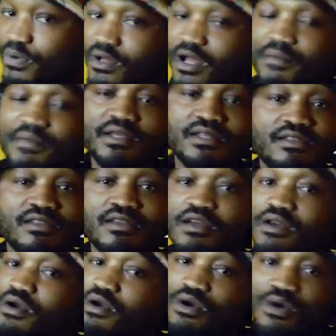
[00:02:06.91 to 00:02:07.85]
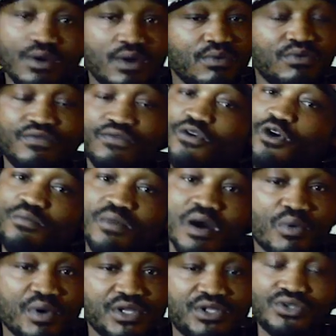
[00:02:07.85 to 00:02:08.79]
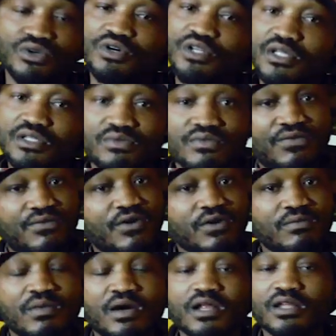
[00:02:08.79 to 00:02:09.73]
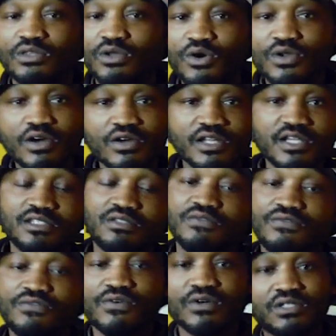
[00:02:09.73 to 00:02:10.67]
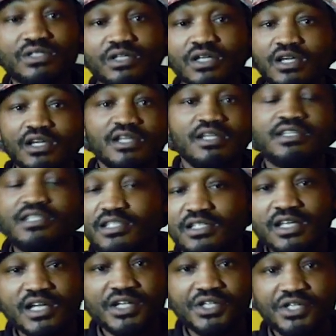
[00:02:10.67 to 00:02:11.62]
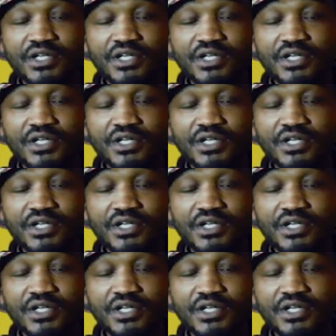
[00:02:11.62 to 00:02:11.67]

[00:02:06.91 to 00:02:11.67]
I mean, we've got Maweti on it, we've got Maradona on it, we've got Sia